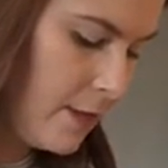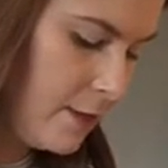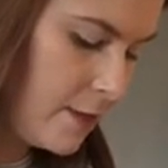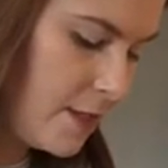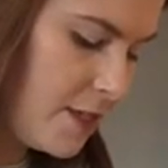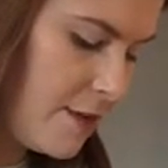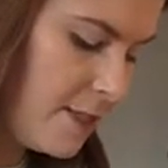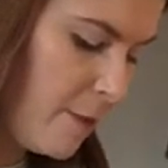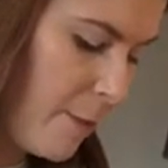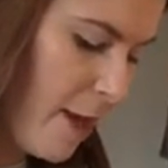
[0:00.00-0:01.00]
So they don't
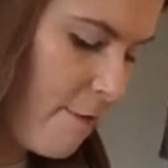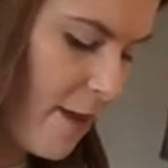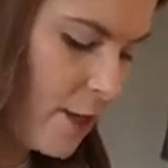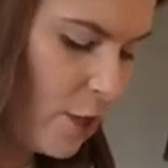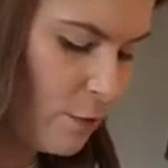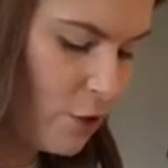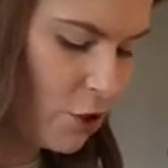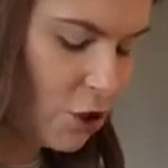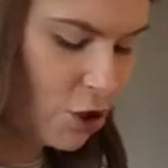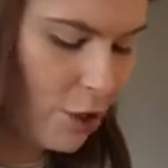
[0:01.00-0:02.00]
need to be perfect cubes,
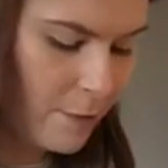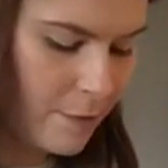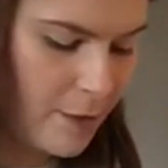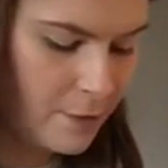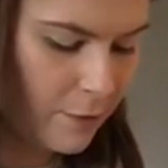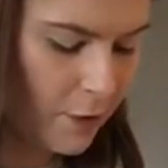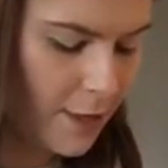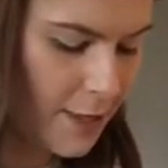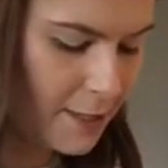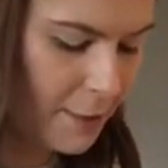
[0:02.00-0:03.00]
just chop them up so we've got
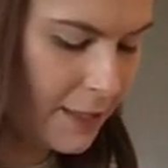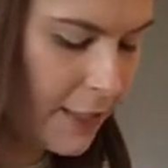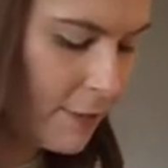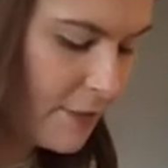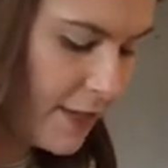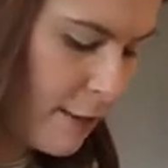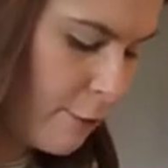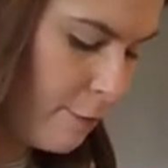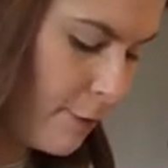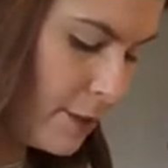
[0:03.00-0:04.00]
a nice big surface
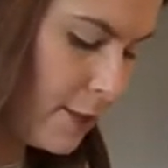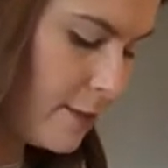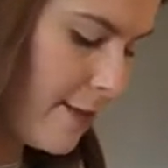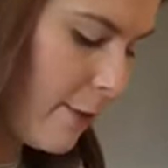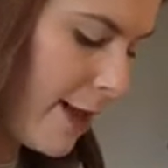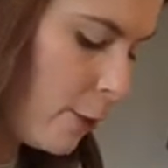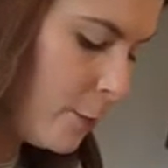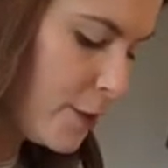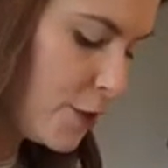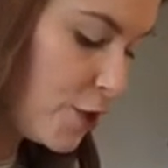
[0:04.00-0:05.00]
area of butter, so that will
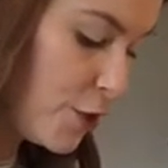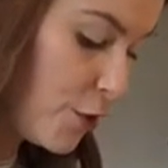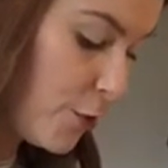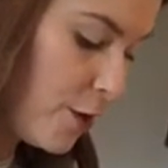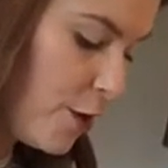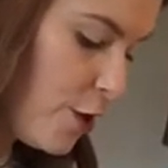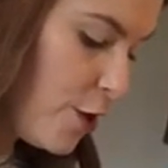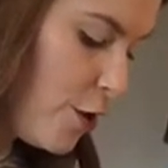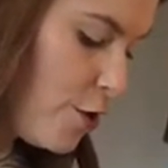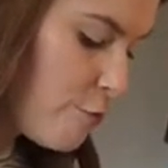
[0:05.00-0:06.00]
help us to
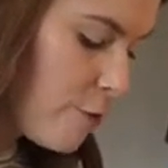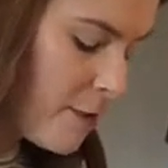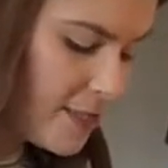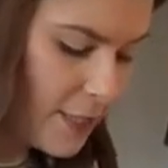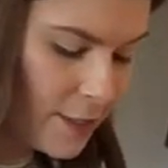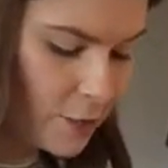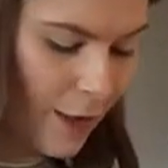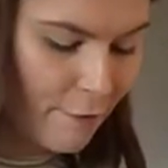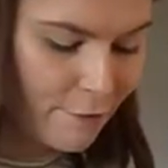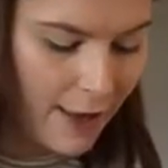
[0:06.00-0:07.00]
rub it into
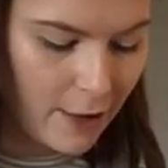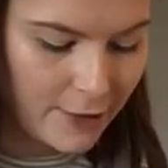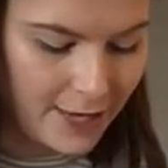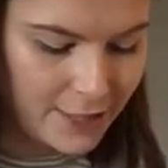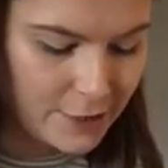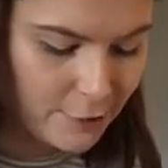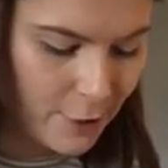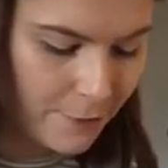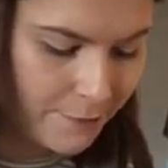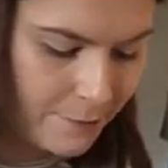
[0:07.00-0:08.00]
our flour later on.